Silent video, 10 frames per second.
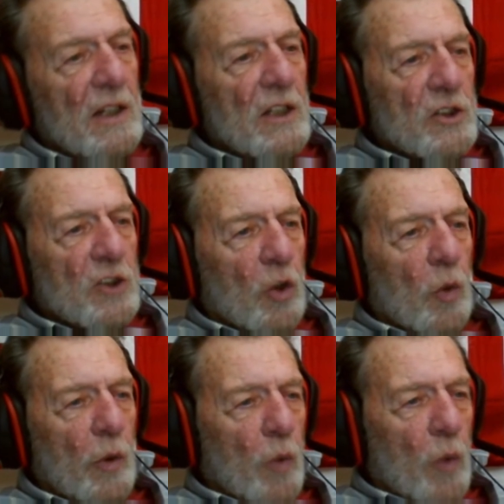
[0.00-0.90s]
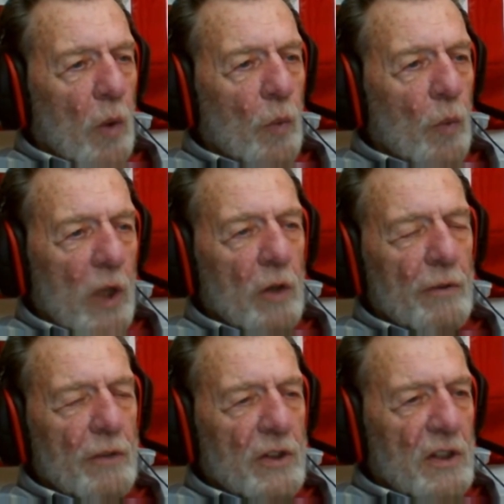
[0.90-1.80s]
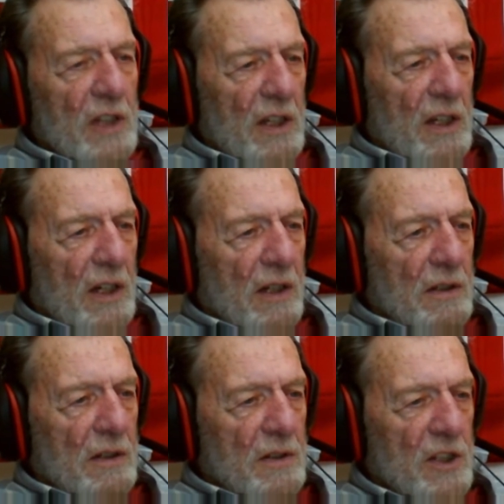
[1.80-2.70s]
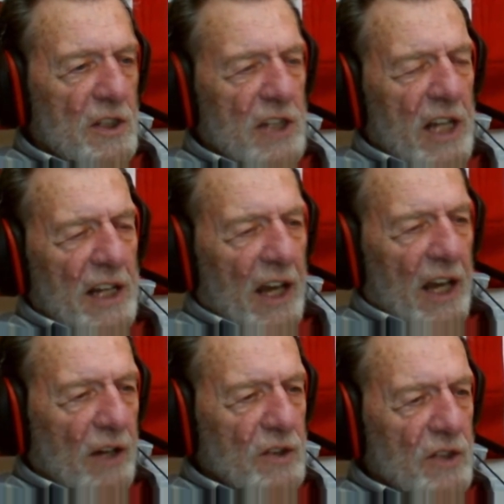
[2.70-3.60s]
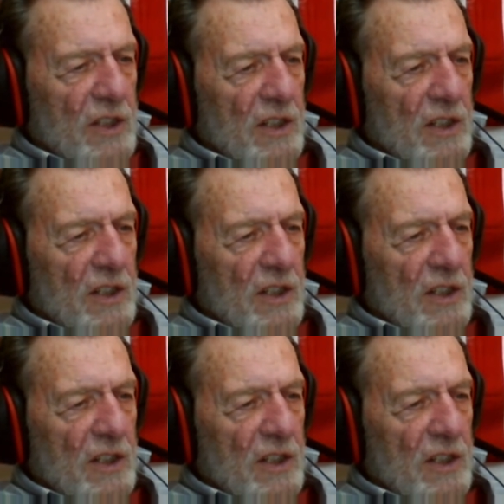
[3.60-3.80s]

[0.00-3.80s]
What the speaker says: So we went over to the state house,